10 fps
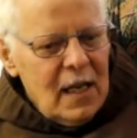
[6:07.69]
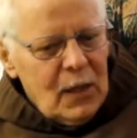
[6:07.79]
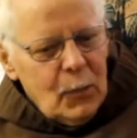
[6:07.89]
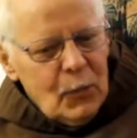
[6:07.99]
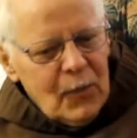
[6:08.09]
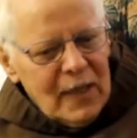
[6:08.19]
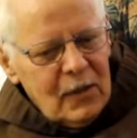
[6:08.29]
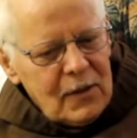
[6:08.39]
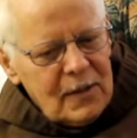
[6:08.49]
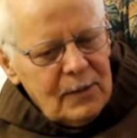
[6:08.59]
And when I
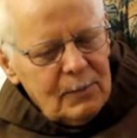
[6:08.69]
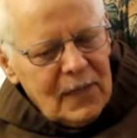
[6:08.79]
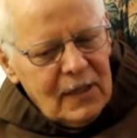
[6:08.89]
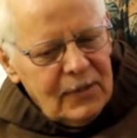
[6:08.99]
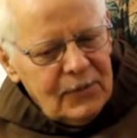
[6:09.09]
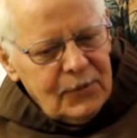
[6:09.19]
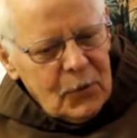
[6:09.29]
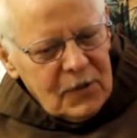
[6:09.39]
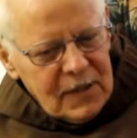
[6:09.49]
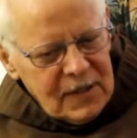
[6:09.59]
was in my
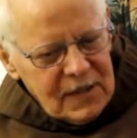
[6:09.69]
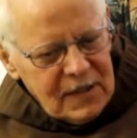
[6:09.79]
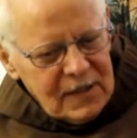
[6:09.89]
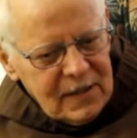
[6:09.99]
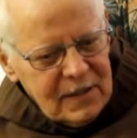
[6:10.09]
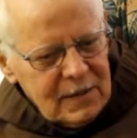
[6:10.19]
40s,